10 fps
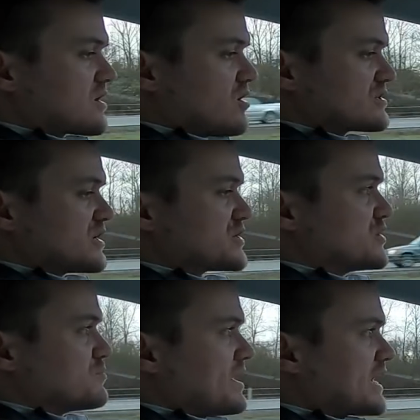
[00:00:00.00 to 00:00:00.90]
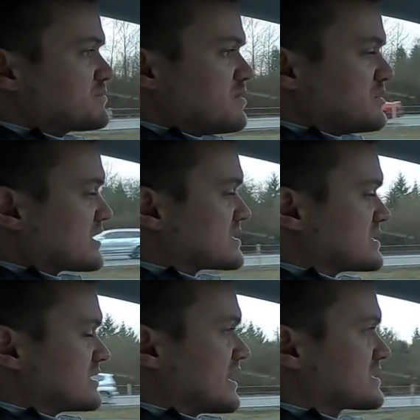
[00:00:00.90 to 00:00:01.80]
car is going to shoot past me because
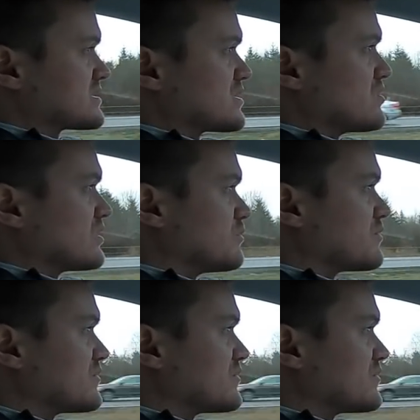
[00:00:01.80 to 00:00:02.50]
it likes to go a little bit